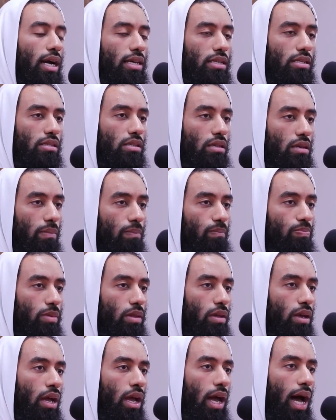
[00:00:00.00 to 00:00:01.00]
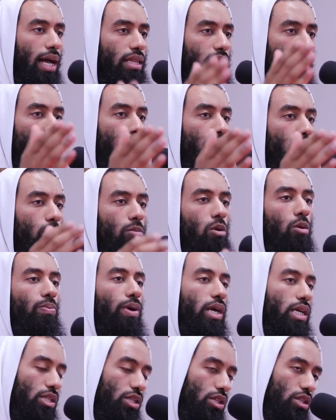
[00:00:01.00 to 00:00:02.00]
guys, at a football
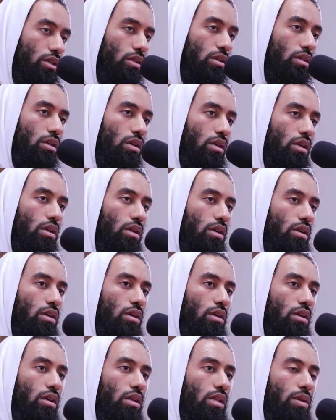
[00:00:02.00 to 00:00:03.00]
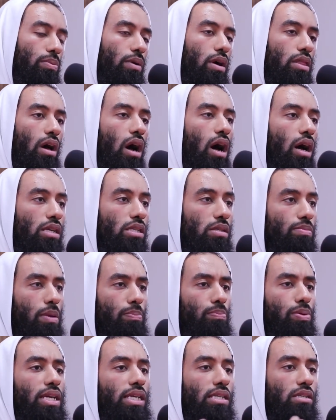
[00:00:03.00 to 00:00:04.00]
pitch. The brother asked
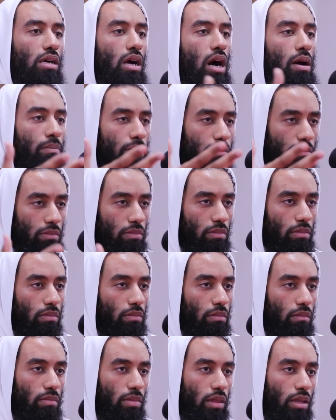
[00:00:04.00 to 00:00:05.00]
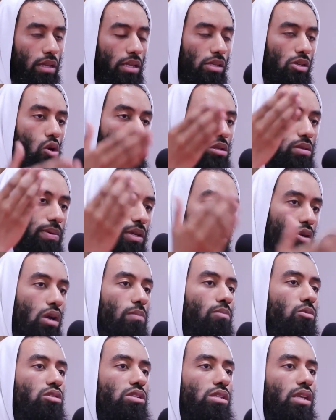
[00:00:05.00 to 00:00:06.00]
me, please come. There's going to be
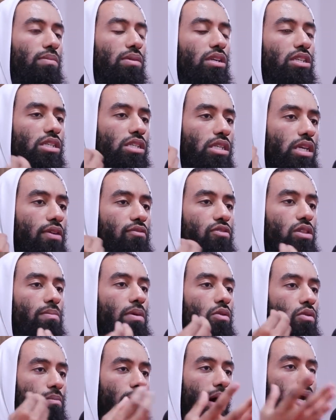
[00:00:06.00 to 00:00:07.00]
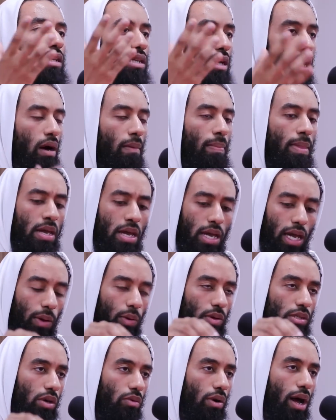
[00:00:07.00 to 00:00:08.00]
non Muslims and just give them a reminder. It
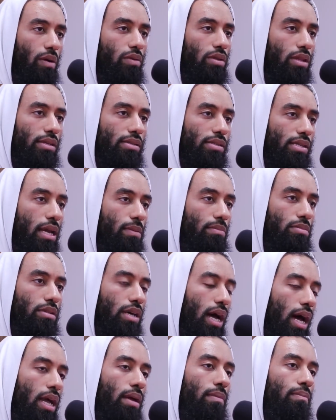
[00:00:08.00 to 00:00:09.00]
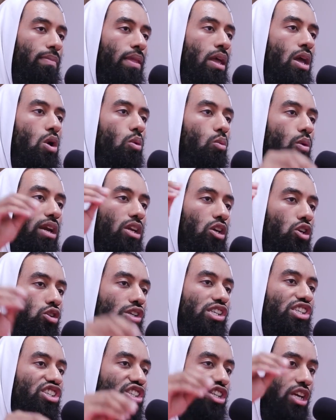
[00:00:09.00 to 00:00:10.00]
was around the same time when
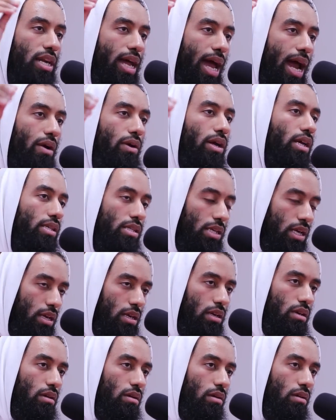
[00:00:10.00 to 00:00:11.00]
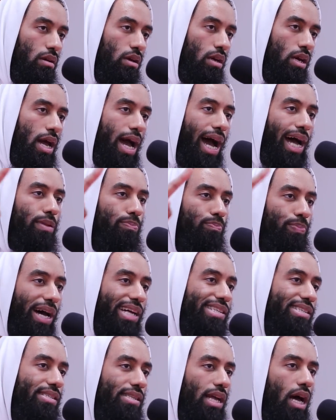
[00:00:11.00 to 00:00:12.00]
Christian Eriksen had
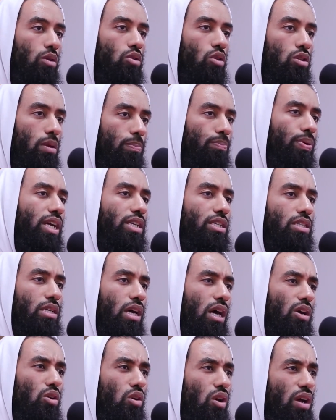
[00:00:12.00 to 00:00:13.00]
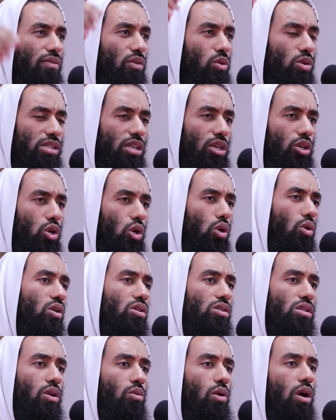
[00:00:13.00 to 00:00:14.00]
passed out on the pitch. I don't know if it was the
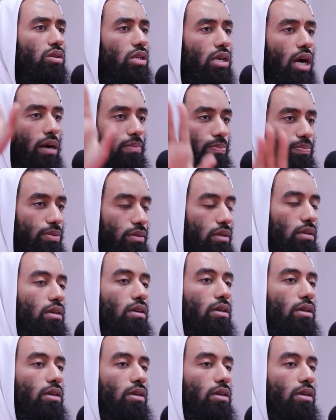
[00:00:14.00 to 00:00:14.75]
Euros or the World Cup.